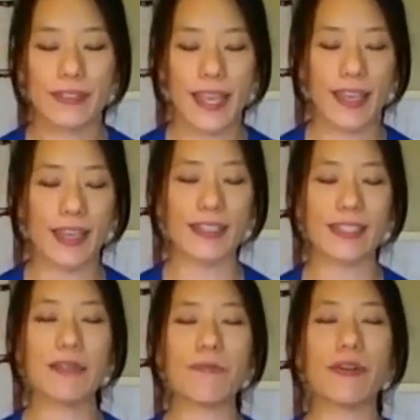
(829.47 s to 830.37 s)
Taking a
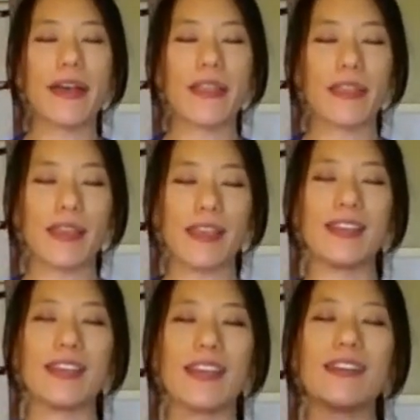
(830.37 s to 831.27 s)
deep breath,
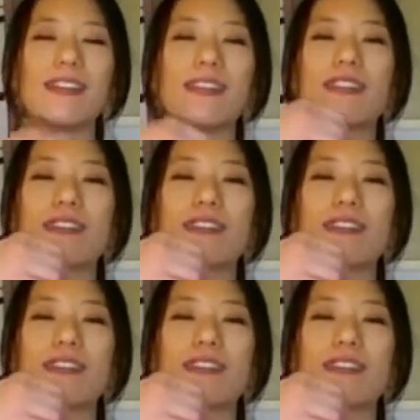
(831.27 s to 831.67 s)
inhale,